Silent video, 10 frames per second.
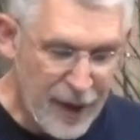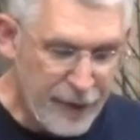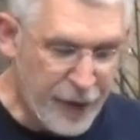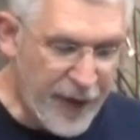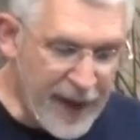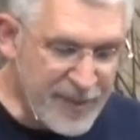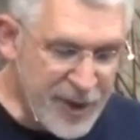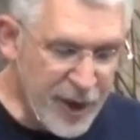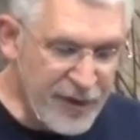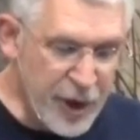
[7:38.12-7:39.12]
for they
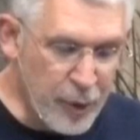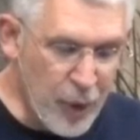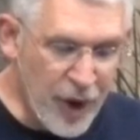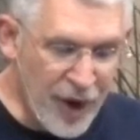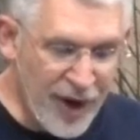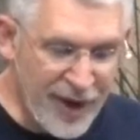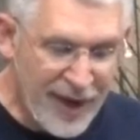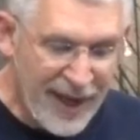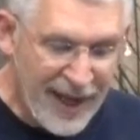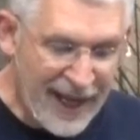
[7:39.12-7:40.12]
observed your
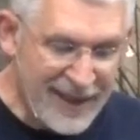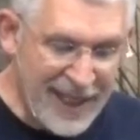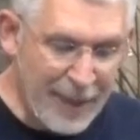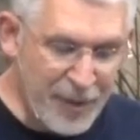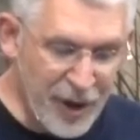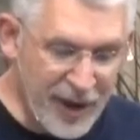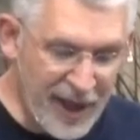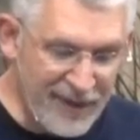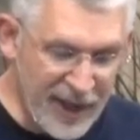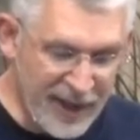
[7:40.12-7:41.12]
word and kept your
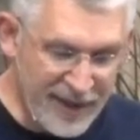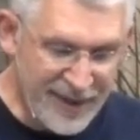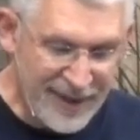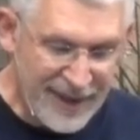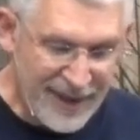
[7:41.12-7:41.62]
covenant.